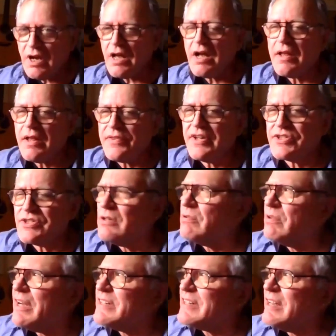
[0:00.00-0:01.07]
I think a
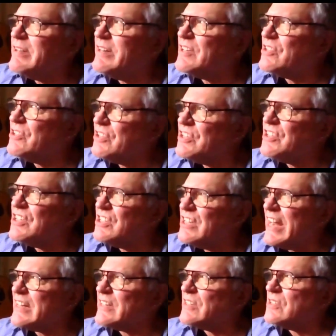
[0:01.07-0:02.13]
songwriter's only as good as his
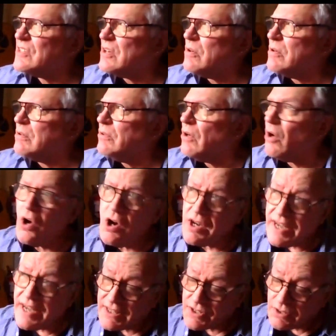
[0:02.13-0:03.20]
next song or
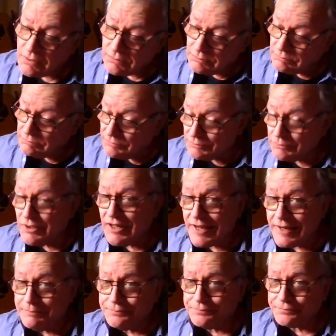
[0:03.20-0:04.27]
her next song,
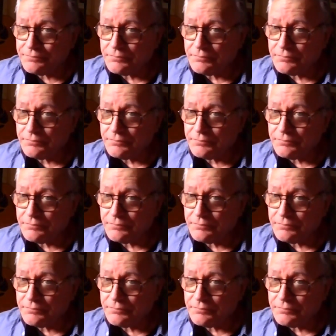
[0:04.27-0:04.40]
really.